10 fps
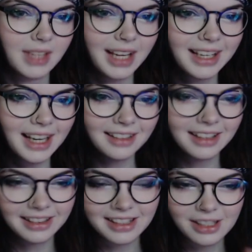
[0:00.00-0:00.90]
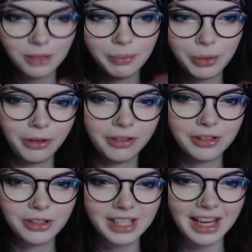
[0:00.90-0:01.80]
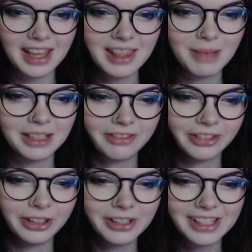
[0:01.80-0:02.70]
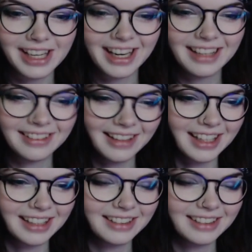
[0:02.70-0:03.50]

I kind of like this little booth that's just like in the middle of their house. I kind of like it.